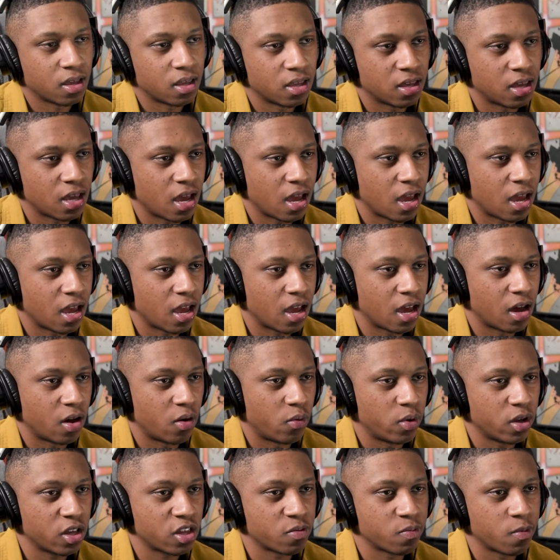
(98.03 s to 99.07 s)
Yeah,
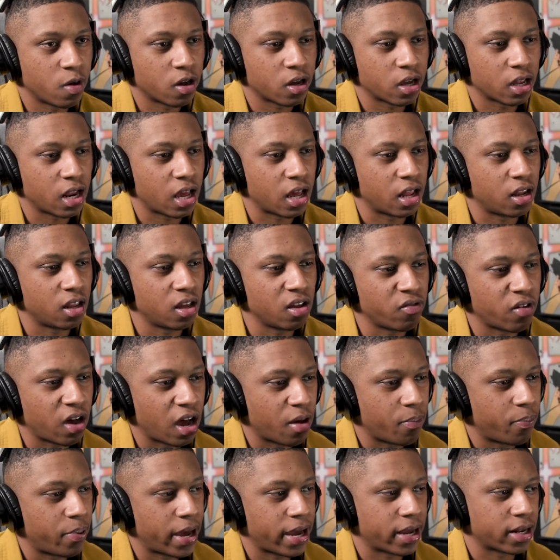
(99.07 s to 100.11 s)
we smoking that
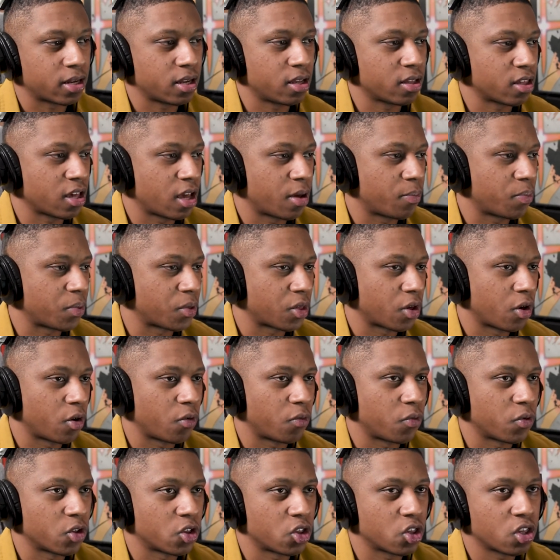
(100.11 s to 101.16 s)
Levi pack this episode
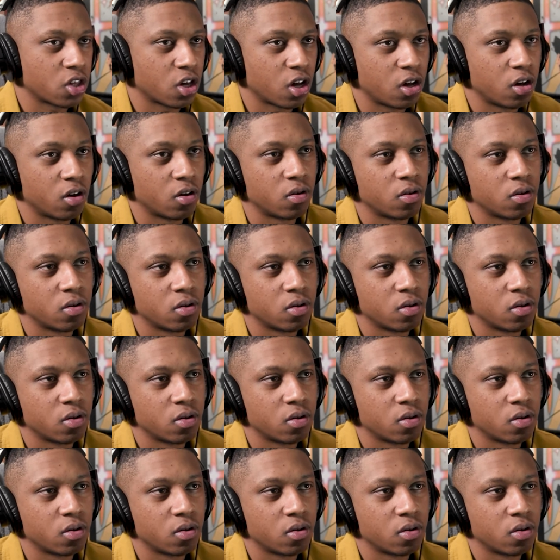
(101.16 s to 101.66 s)
for sure.